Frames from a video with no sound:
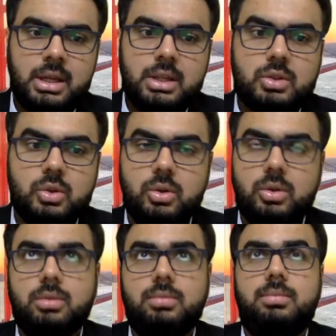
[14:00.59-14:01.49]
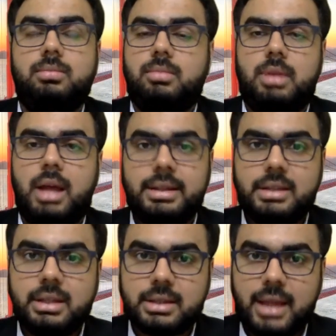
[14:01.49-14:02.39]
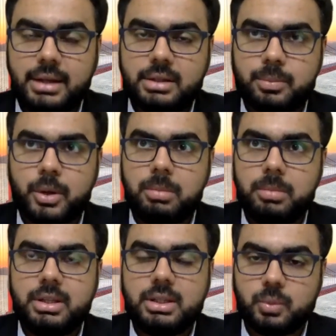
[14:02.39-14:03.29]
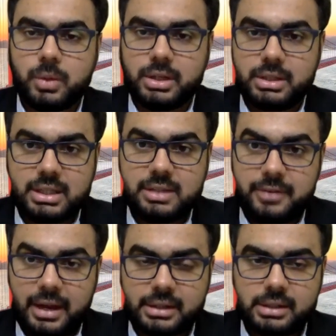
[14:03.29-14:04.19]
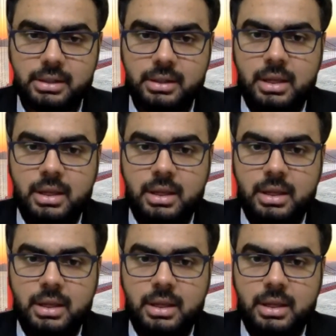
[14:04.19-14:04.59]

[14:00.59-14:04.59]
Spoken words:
So I think that probably is one key factor.